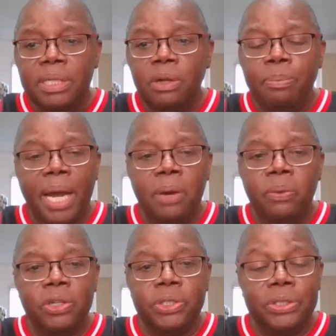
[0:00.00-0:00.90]
Nobody
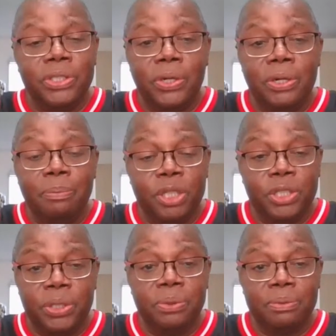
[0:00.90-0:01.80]
wants your germ
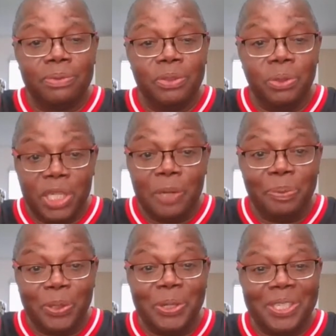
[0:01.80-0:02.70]
but you. You keep
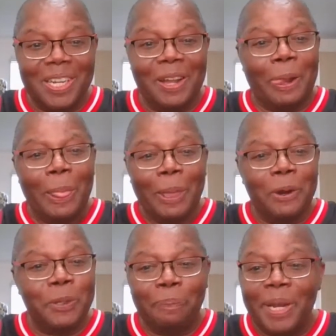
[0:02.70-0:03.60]
it to yourself.
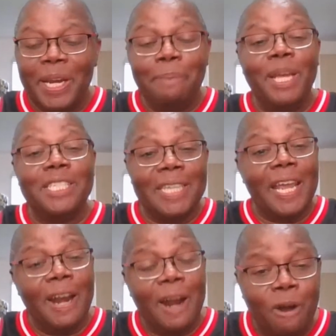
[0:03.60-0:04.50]
Don't spread it, man.
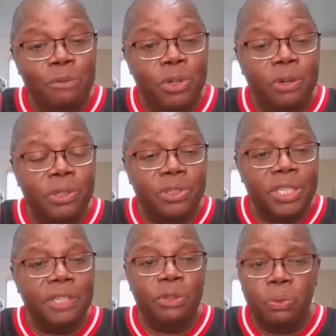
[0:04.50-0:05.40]
Stay at home. You know you're
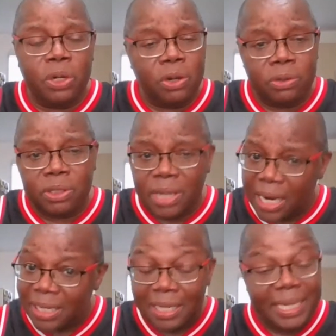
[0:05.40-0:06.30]
sick. If you don't want to go to the
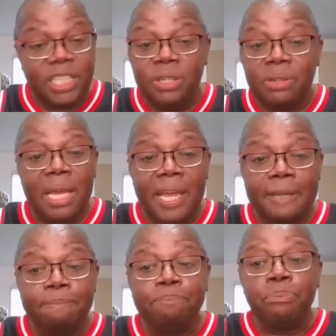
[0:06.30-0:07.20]
doctor, that's your thing.
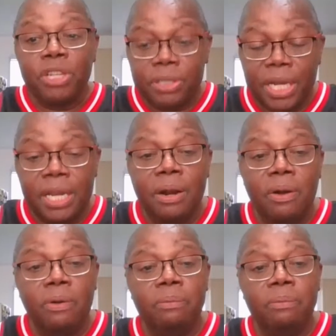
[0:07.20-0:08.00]
Stay at home.